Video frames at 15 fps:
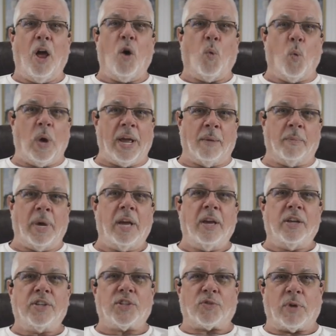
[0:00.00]
WiiM
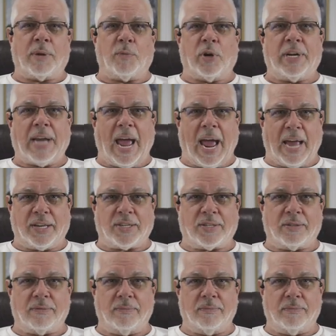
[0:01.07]
Streamer DACs.